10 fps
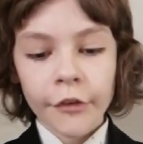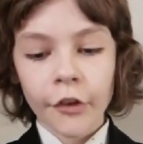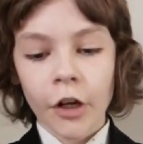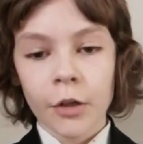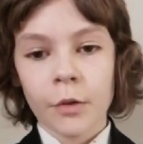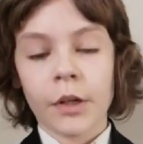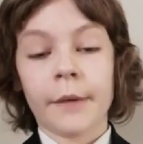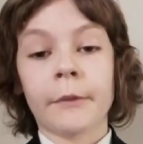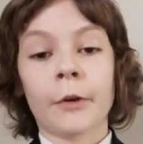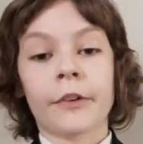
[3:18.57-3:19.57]
So
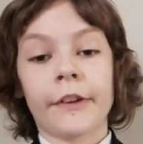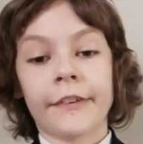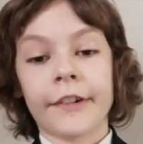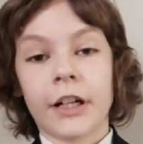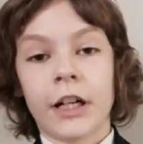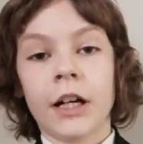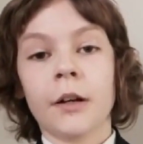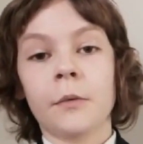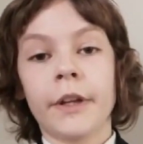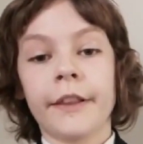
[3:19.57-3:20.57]
I'm going to
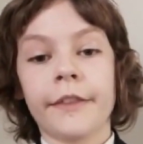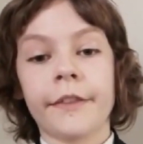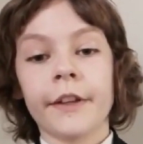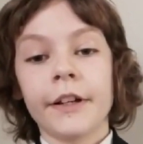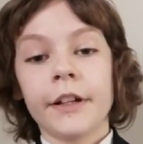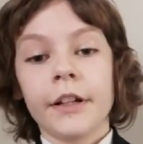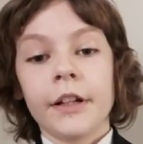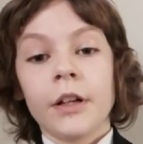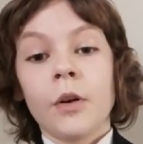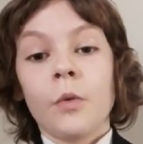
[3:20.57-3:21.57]
start with
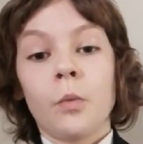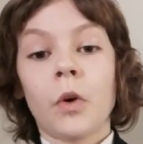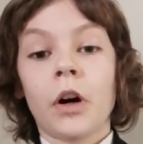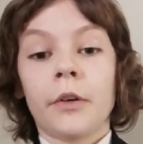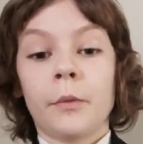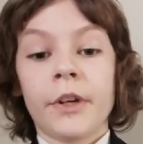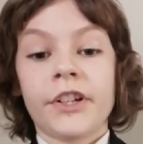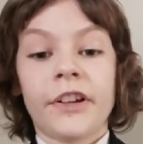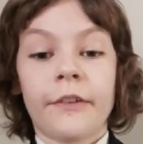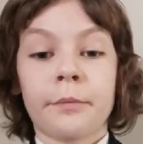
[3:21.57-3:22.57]
one,
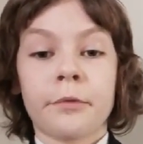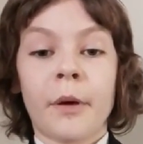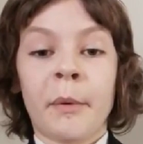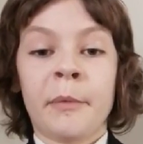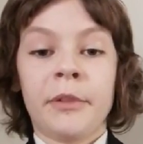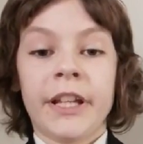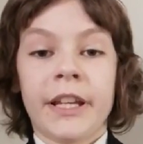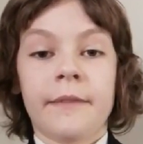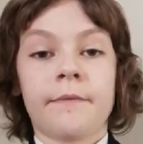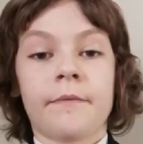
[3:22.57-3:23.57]
which is
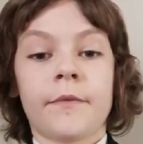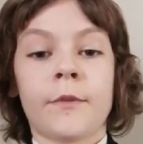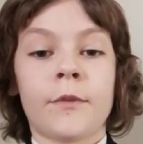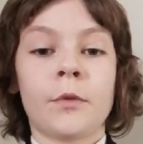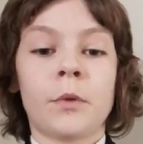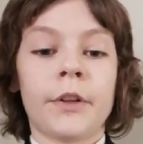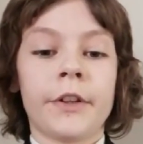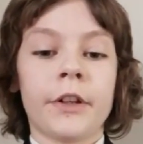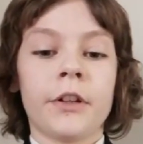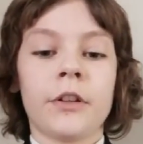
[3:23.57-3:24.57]
probably the
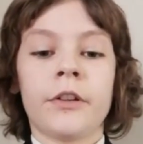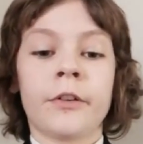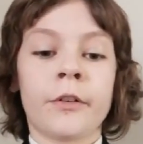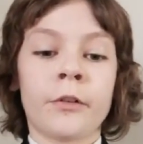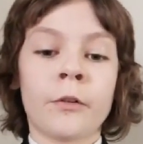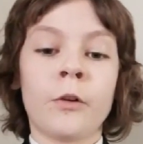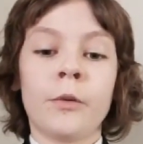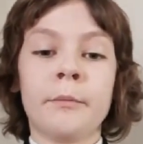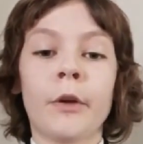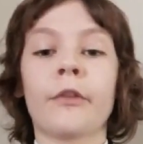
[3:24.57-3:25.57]
one that you're
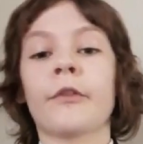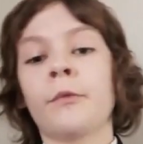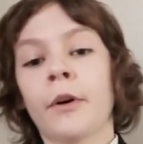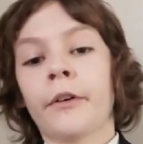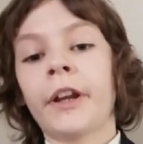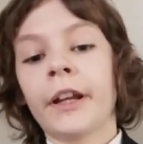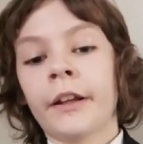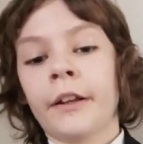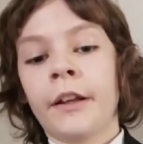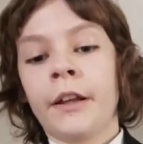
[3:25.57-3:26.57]
all most
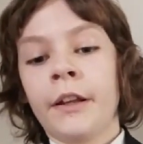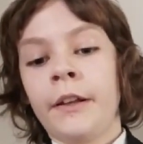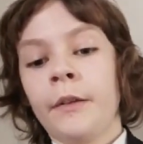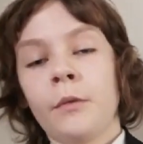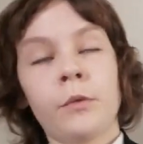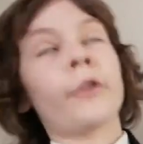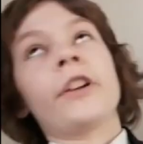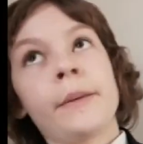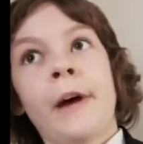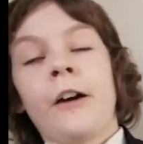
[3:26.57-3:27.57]

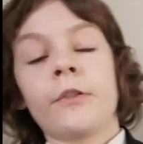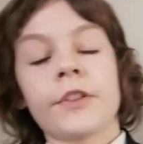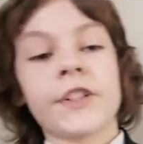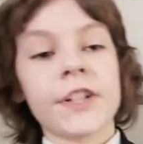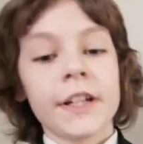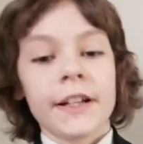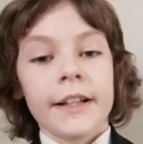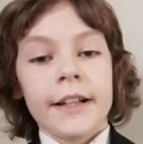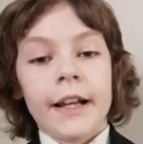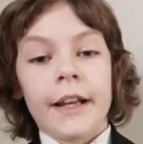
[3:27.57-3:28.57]
worried about,
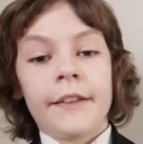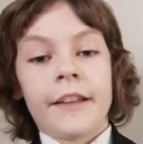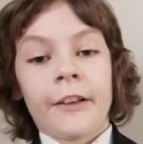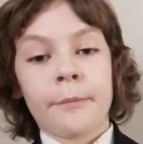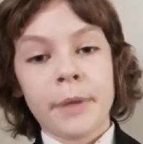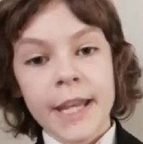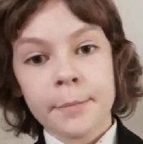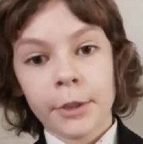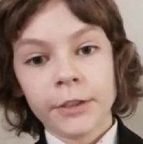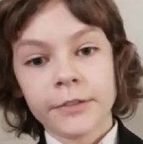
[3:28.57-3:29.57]
and that's
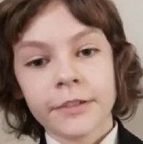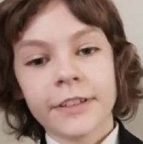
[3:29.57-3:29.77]
people.